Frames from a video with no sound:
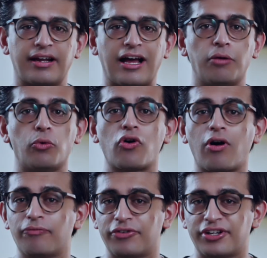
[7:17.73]
are now more
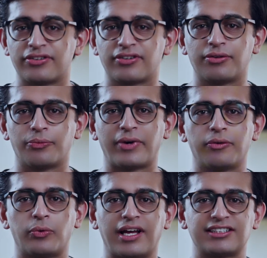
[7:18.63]
confident
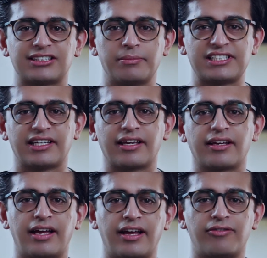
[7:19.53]
when we are submitting
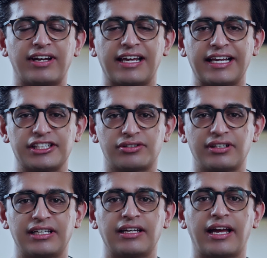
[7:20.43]

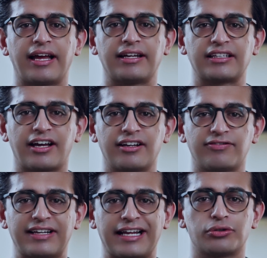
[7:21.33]
regulatory and kind of
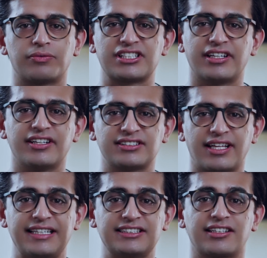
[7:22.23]
financial returns
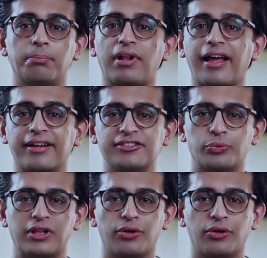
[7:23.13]
that these are compliant with.